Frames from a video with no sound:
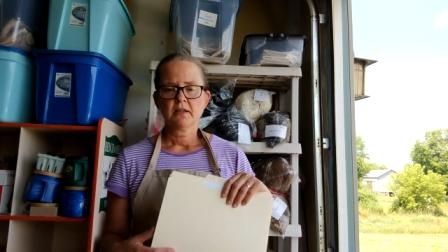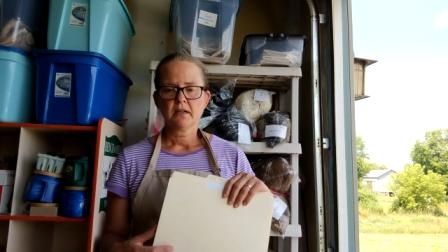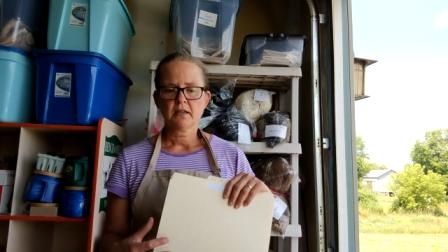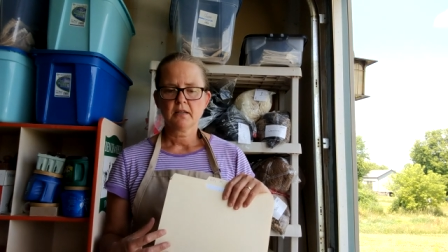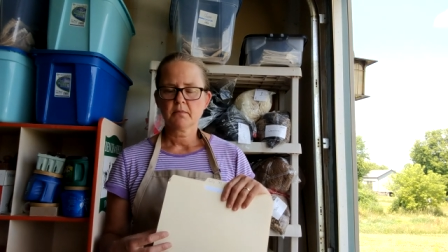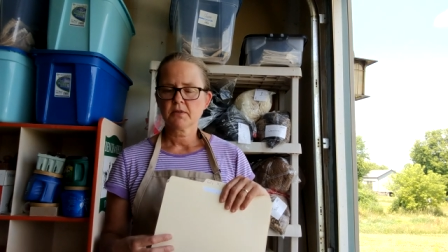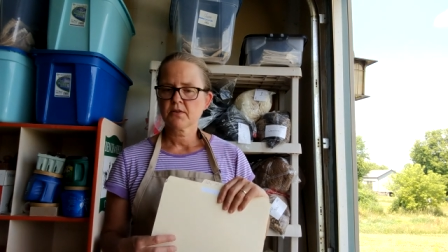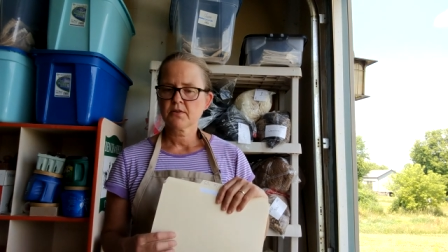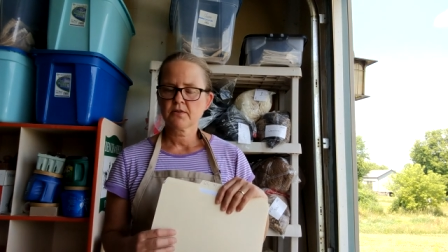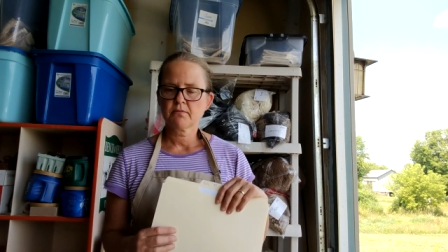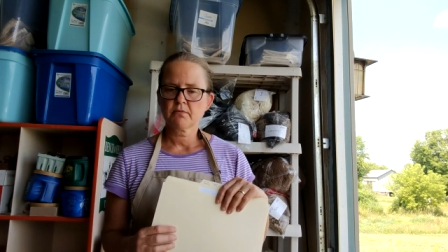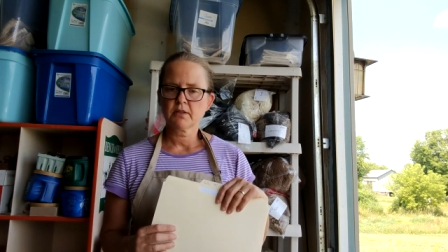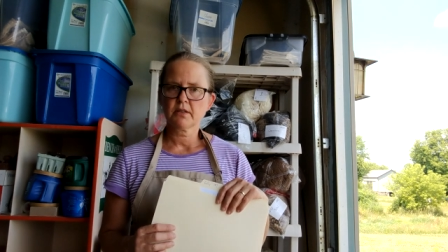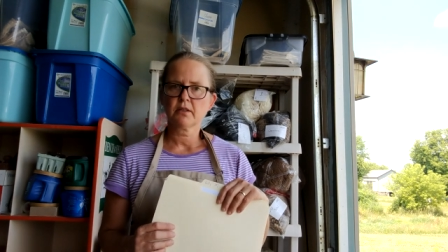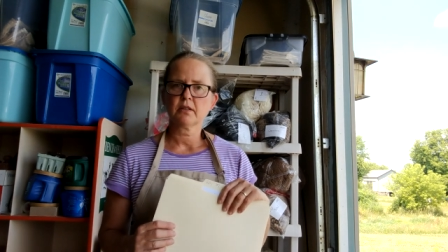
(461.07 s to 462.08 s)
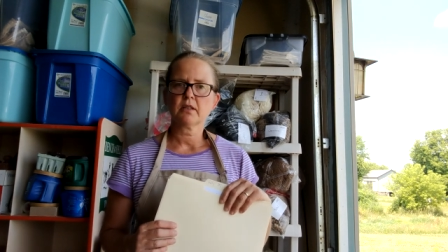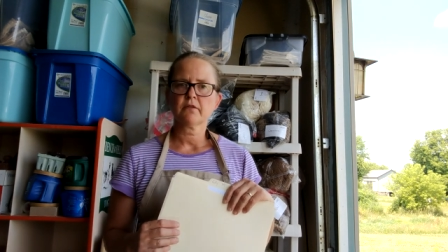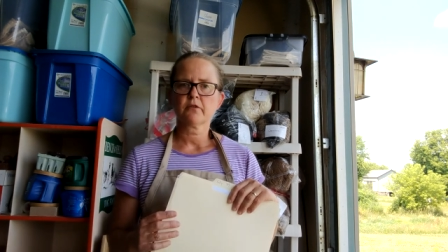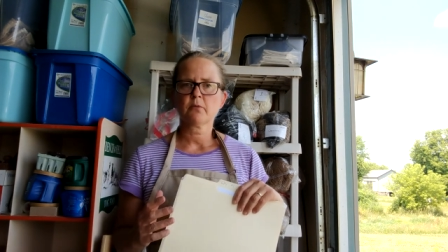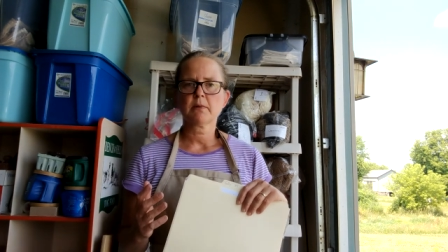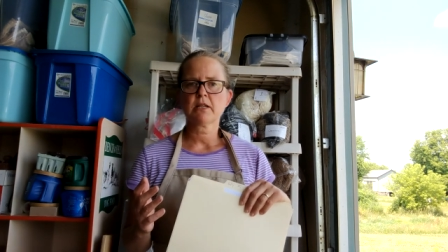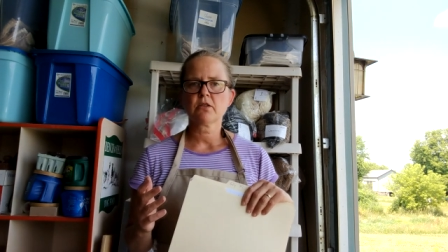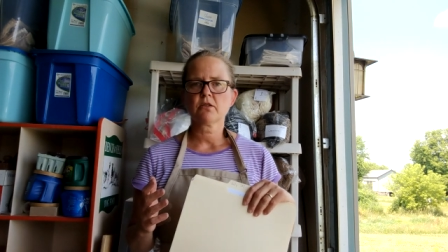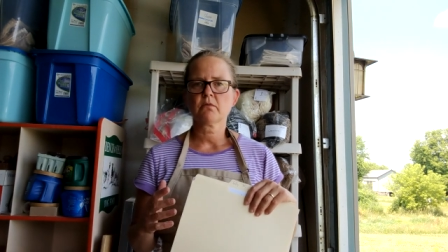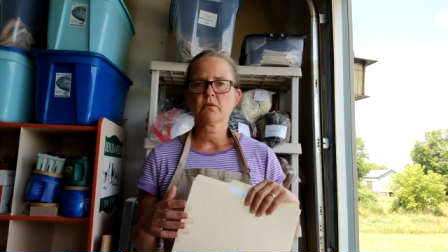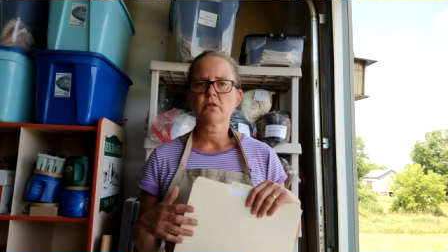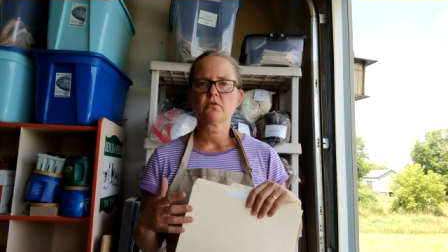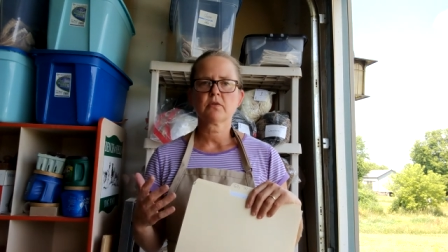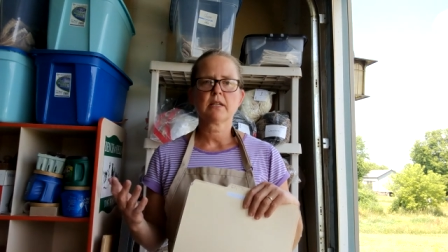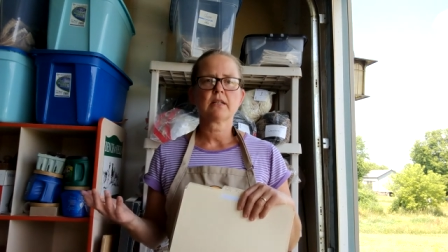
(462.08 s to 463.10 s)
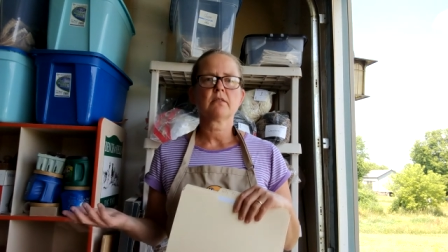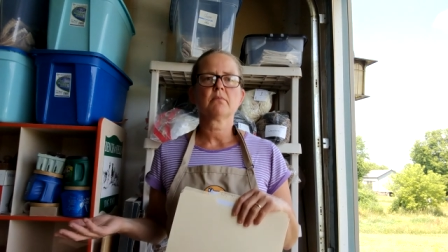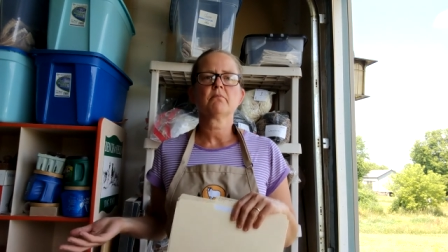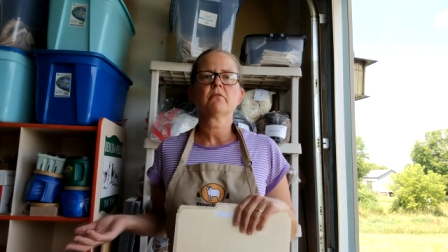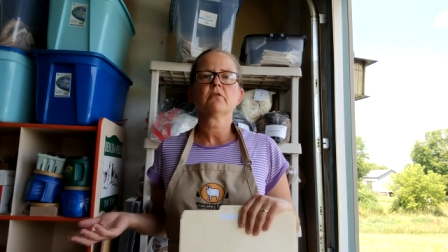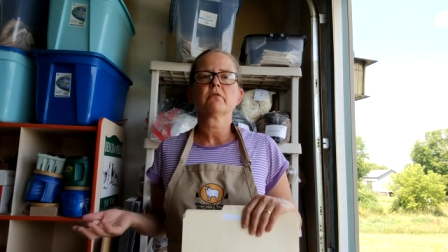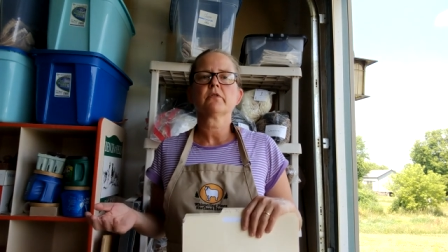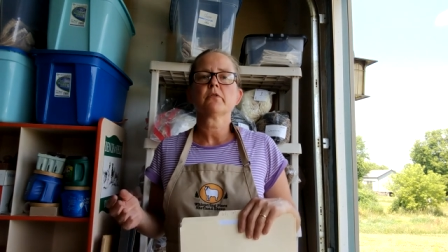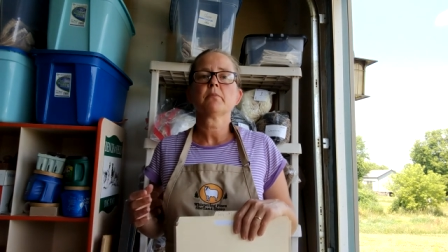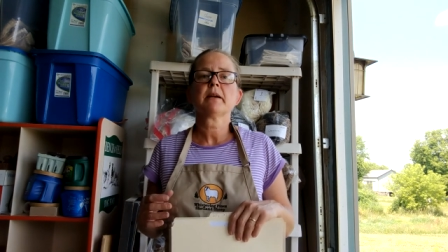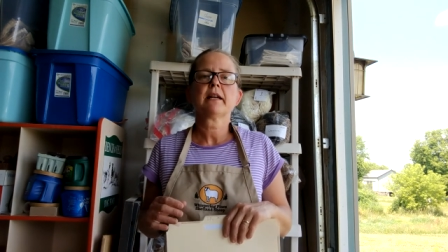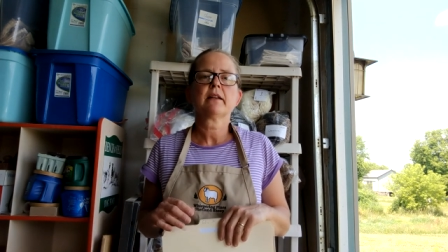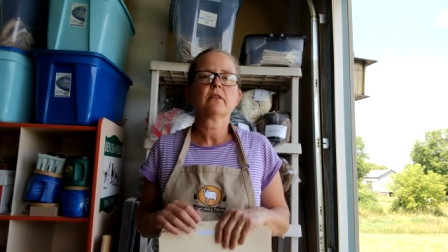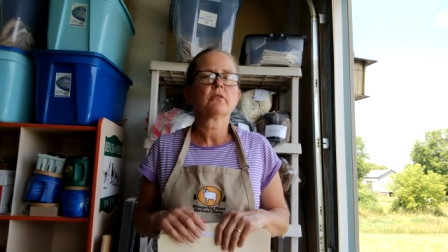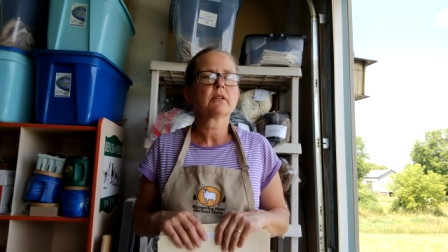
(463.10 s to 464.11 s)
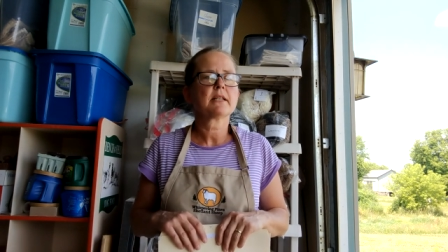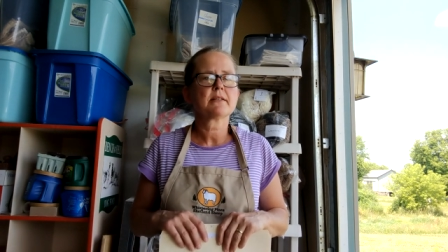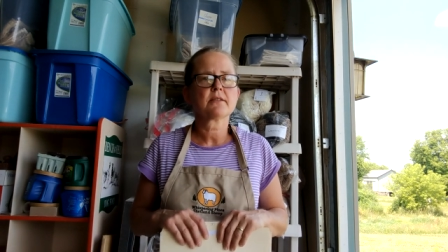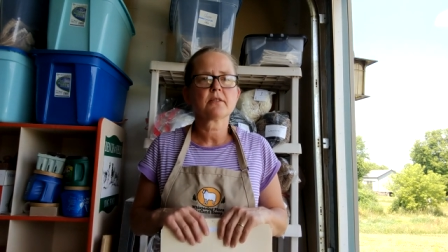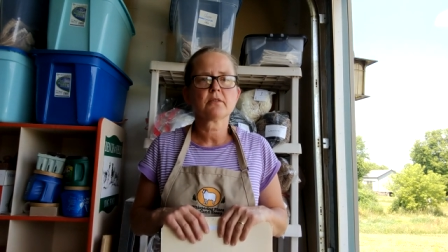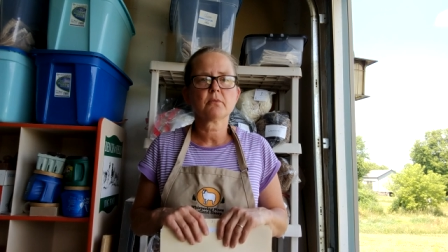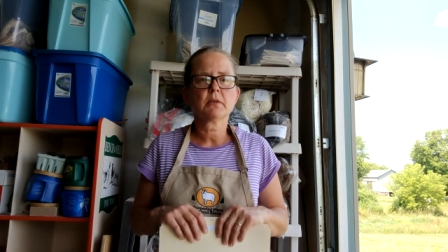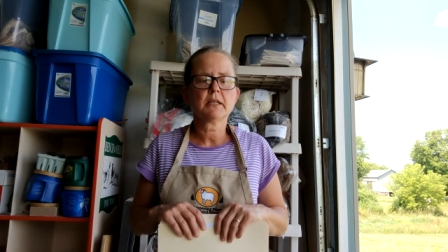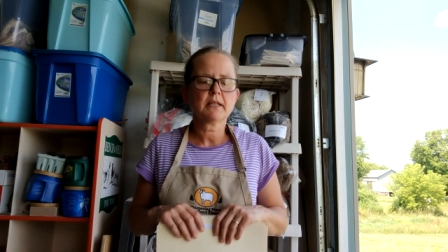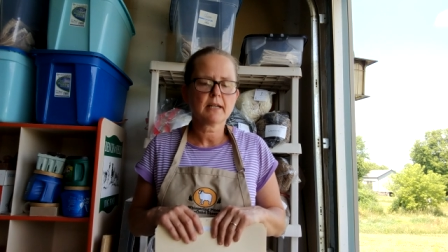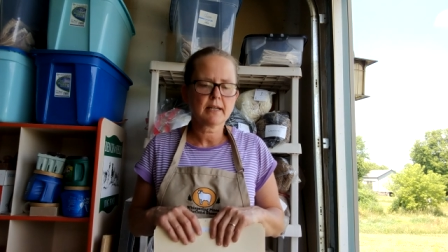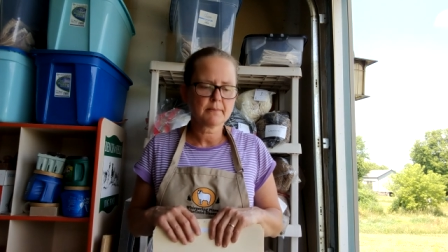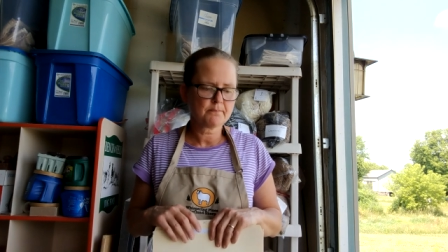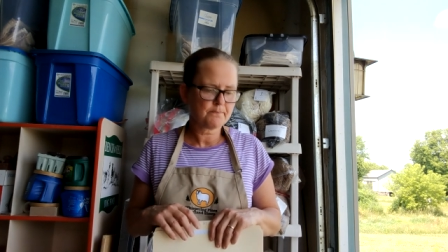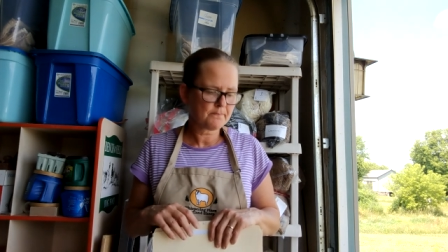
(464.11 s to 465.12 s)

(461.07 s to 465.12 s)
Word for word: Um, it's just really good information when you're trying to review pedigrees or whatnot.